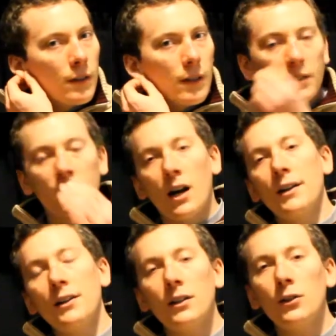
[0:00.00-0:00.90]
It's cut
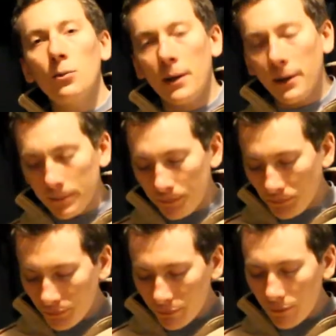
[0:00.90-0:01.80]
it a little bit,
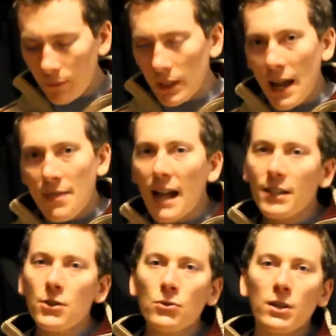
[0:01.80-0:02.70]
and
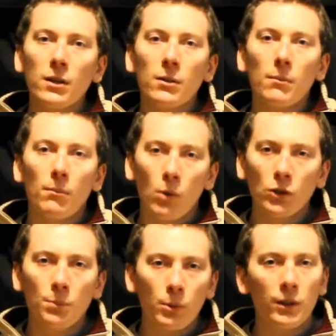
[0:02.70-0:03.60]
that's using
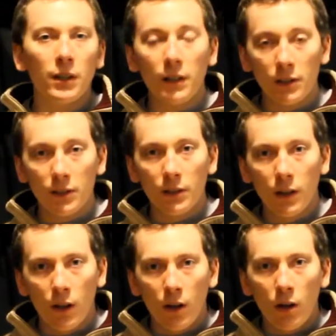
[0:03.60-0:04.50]
multiple yeasts
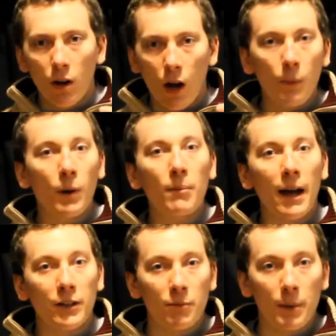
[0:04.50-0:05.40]
on one
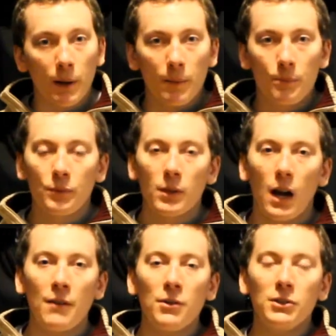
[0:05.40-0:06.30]
batch of beer.
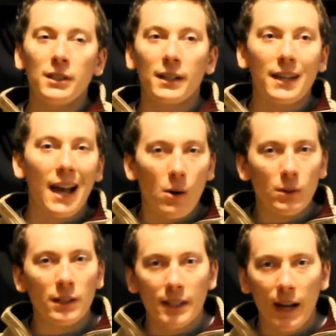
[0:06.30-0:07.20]
I've used it
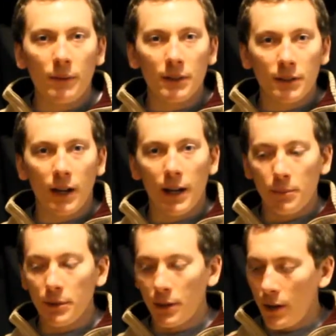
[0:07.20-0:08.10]
countless
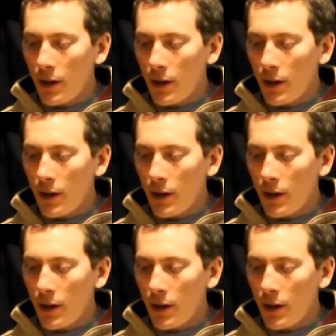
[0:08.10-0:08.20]
times.